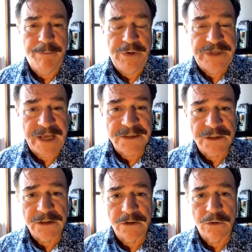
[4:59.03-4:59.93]

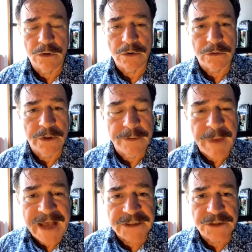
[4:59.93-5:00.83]
potential or
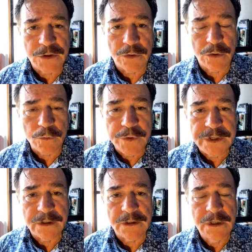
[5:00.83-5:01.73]
imagined or
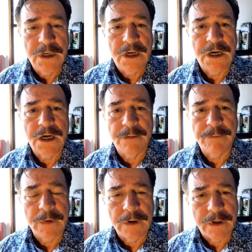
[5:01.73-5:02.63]
real
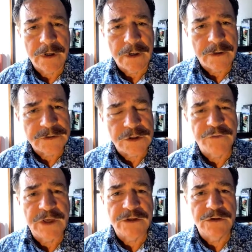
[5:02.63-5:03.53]

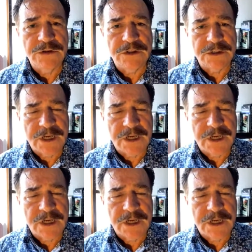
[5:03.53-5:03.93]
Soviet Union